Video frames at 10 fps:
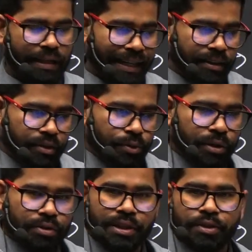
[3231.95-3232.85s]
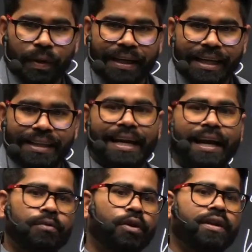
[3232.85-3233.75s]
In 2020, they
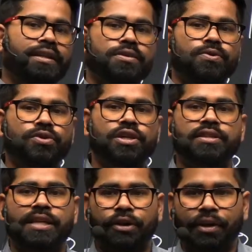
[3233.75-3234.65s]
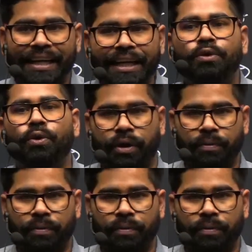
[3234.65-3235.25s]
have got this social security code.